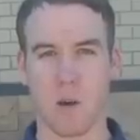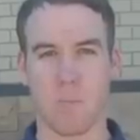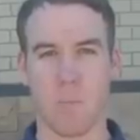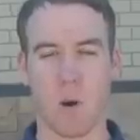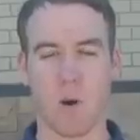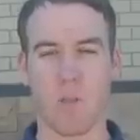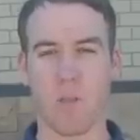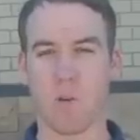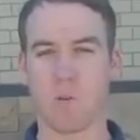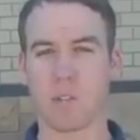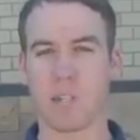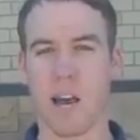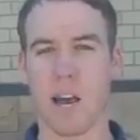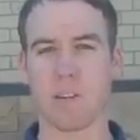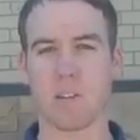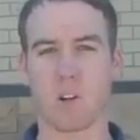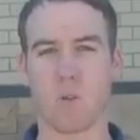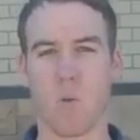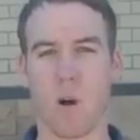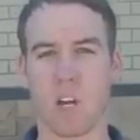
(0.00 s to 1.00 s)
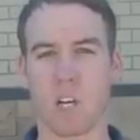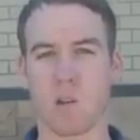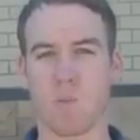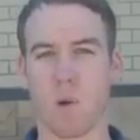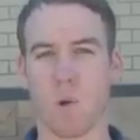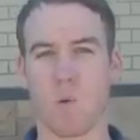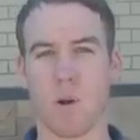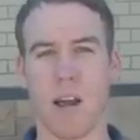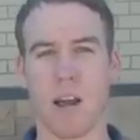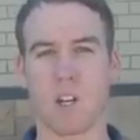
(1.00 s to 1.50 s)
Both those guys are
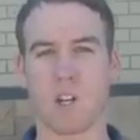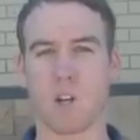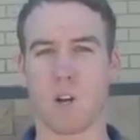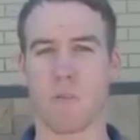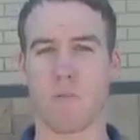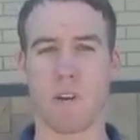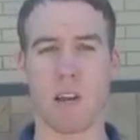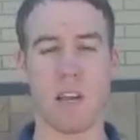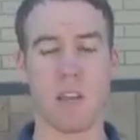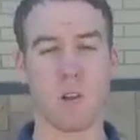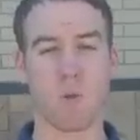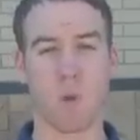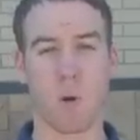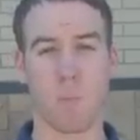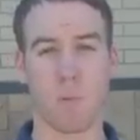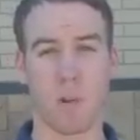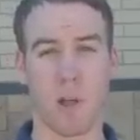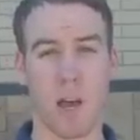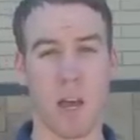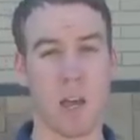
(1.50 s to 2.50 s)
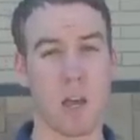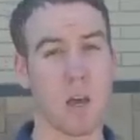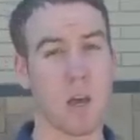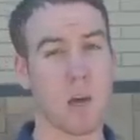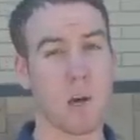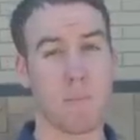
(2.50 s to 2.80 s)
questionable. We're not sure if either will play.